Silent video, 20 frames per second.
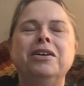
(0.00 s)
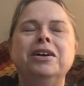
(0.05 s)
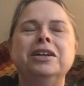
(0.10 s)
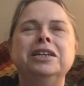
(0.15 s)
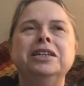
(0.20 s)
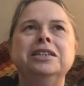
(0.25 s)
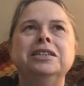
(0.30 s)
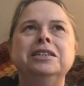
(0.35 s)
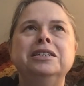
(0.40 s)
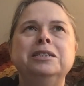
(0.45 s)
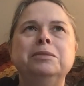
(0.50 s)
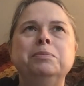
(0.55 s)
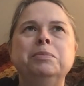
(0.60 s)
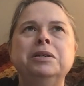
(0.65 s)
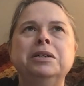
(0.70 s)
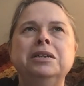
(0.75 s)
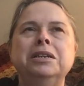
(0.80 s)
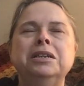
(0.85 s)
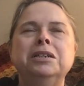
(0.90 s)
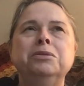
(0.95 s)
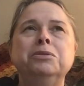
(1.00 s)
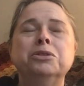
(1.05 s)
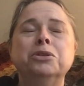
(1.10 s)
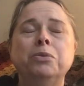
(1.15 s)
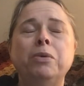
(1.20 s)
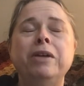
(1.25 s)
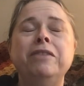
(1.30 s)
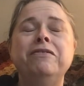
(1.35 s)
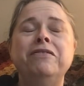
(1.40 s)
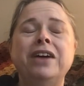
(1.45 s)
it, and it was
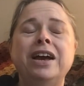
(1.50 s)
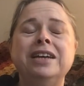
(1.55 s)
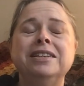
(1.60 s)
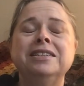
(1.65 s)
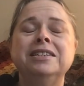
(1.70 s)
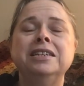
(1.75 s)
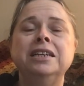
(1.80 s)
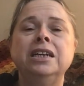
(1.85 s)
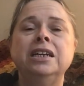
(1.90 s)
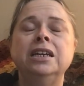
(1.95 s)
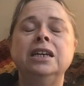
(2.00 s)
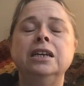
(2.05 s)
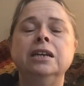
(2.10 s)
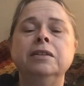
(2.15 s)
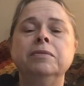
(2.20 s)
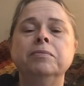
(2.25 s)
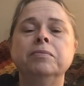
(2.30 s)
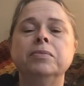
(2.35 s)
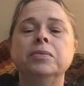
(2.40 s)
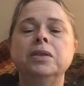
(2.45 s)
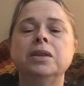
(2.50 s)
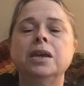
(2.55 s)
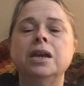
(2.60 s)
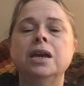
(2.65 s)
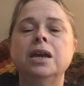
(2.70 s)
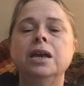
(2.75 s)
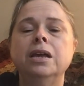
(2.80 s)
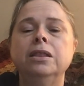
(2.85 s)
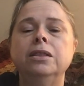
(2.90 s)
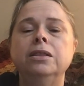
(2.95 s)
quite fascinating.
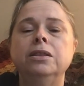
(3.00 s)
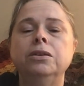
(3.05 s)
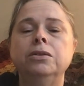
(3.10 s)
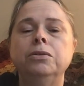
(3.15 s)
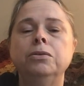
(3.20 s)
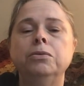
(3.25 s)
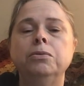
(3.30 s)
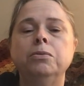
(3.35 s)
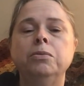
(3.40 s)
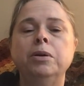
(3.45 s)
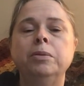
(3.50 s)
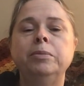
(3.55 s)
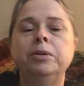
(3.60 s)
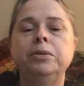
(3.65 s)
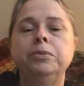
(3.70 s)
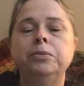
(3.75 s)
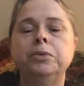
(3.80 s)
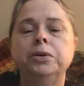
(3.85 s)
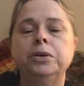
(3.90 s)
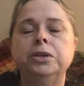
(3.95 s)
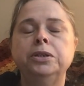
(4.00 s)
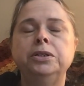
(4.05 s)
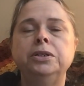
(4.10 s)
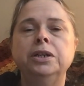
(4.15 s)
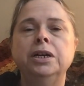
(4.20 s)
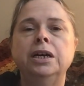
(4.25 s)
The women would